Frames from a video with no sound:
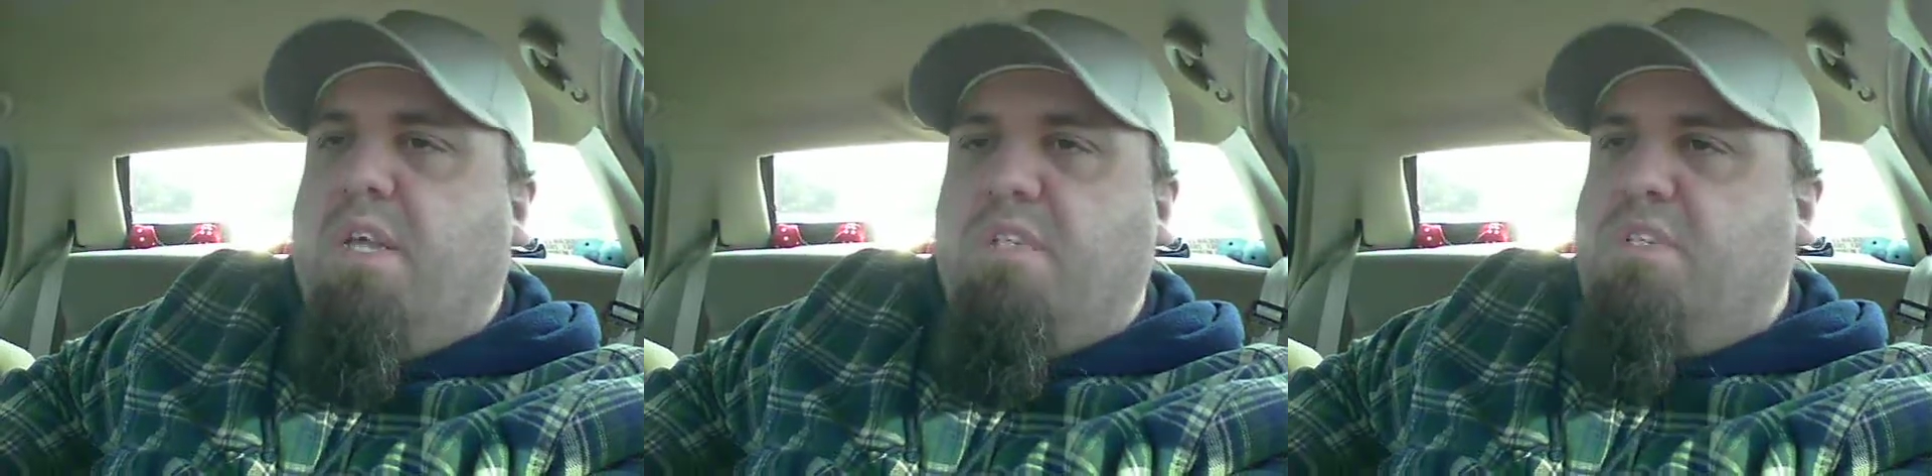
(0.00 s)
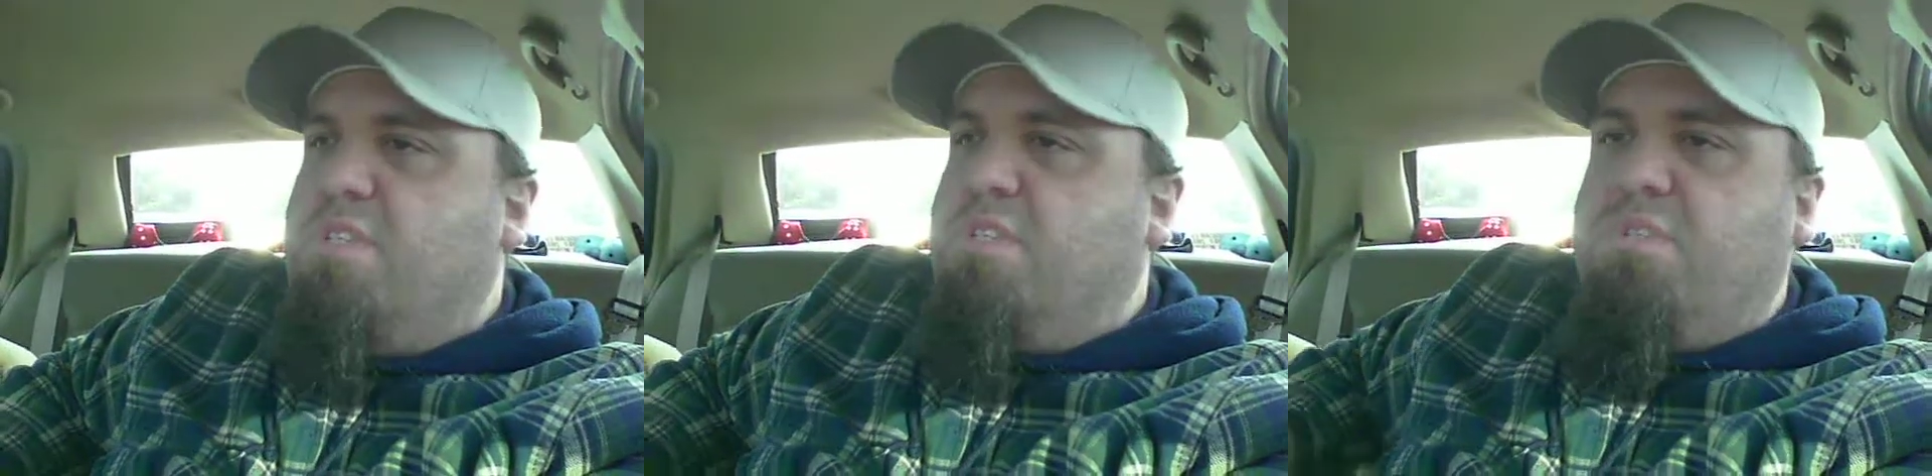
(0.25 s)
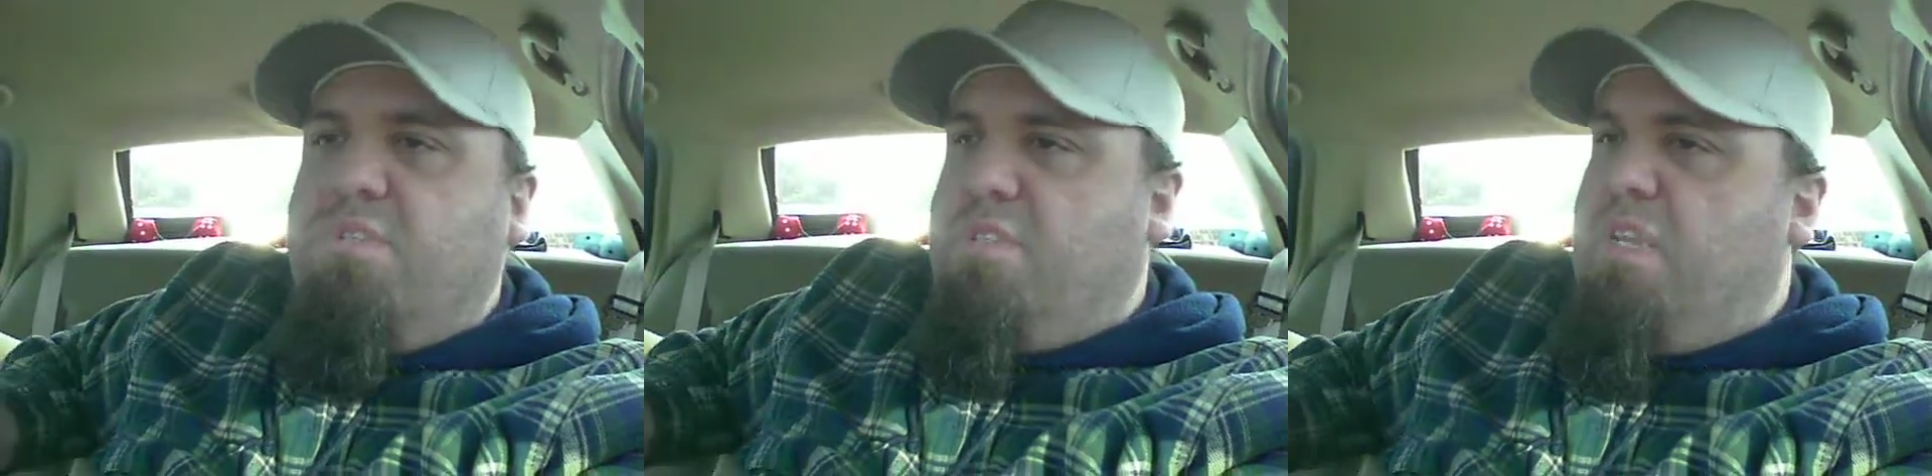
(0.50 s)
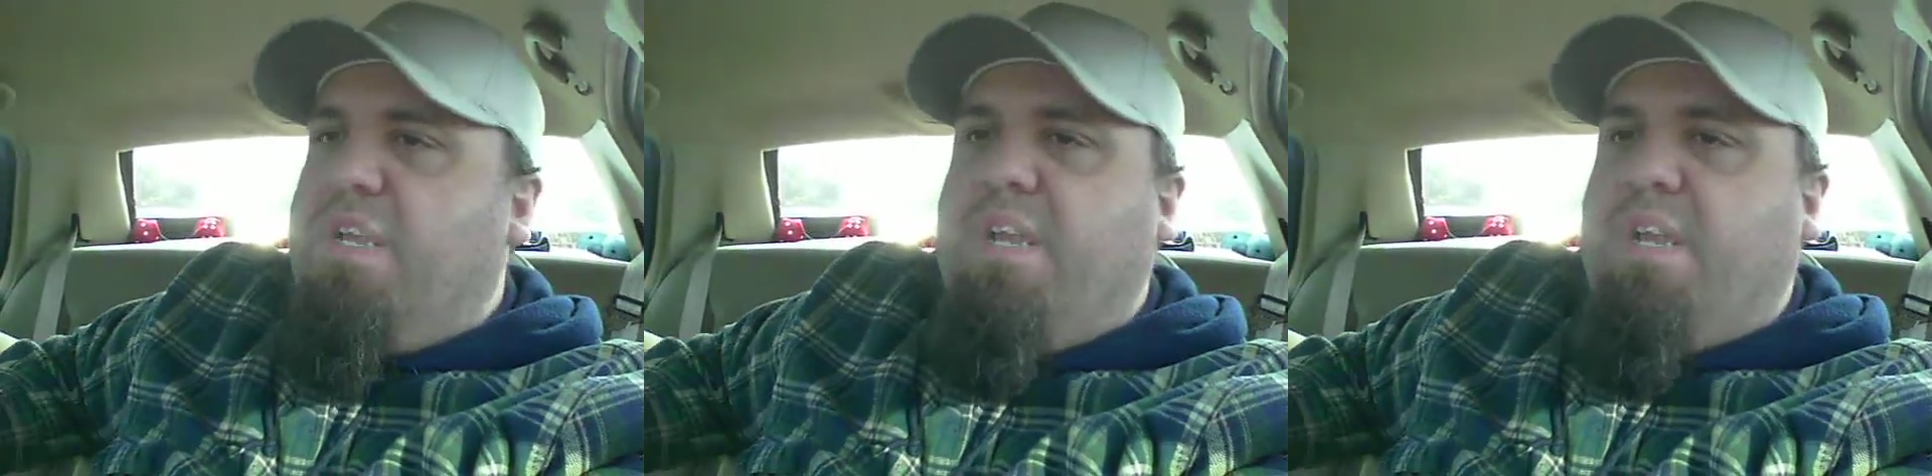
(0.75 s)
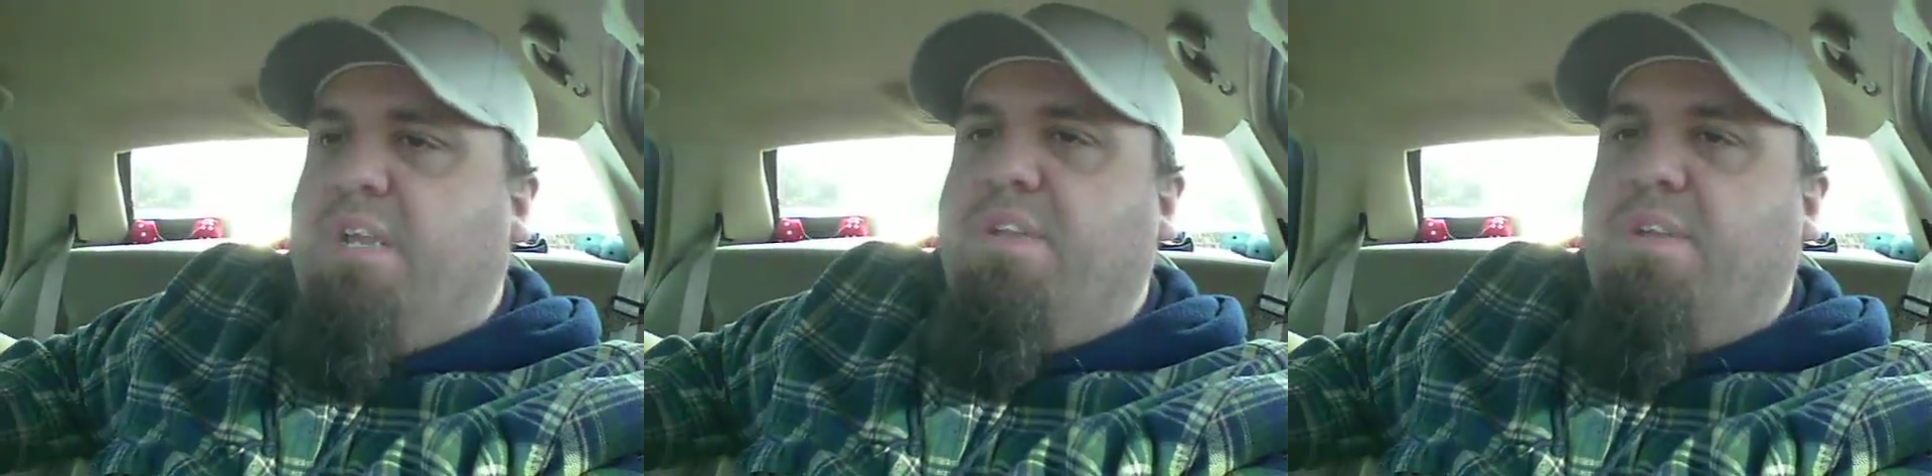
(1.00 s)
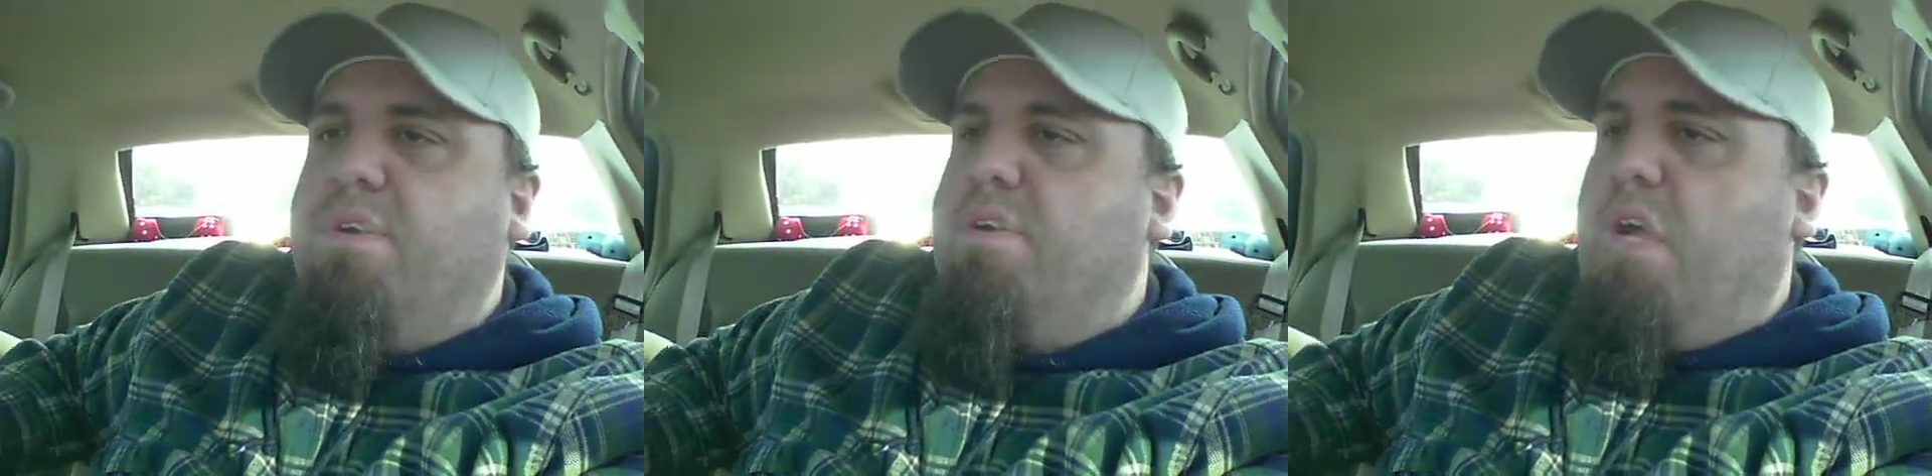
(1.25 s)
Well, just say, hey,
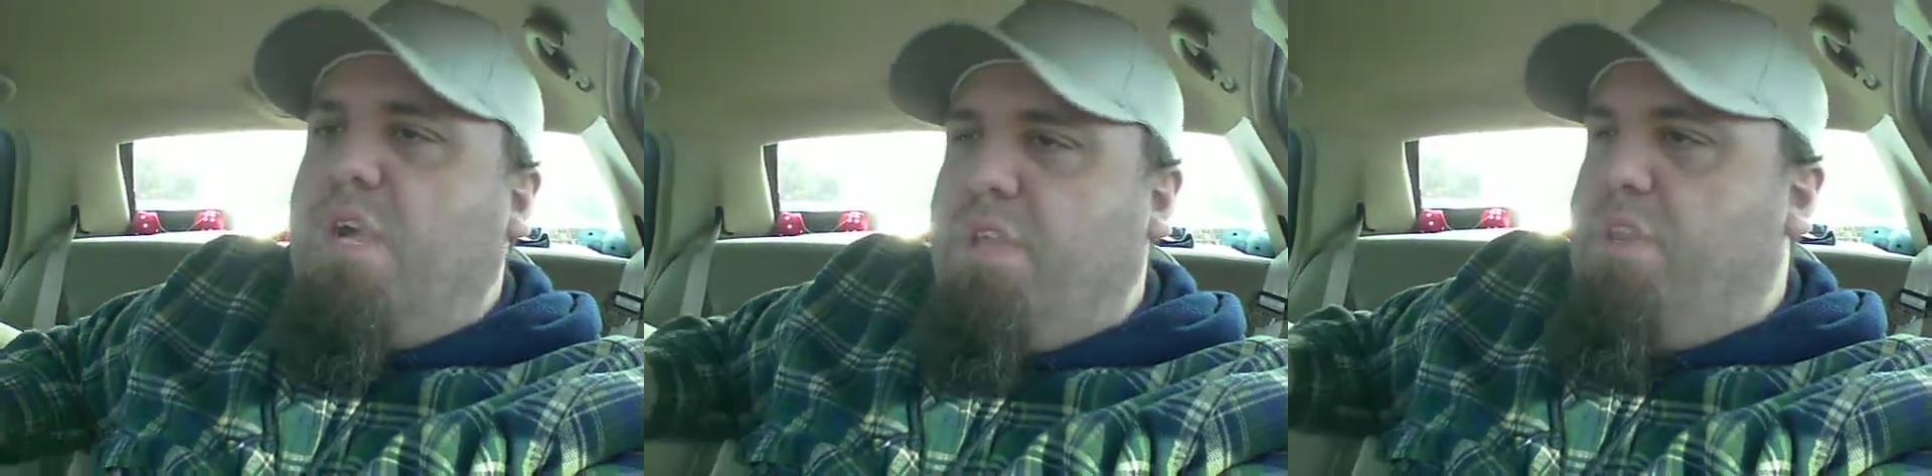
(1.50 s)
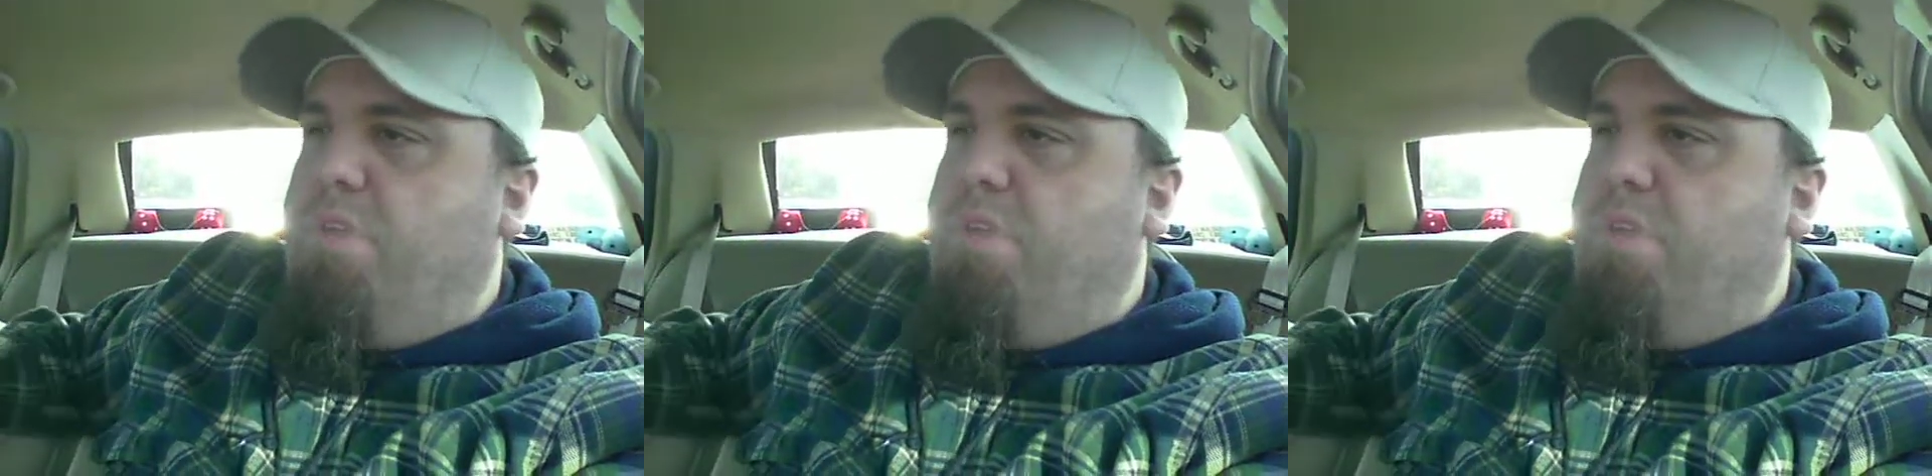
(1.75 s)
you know, how you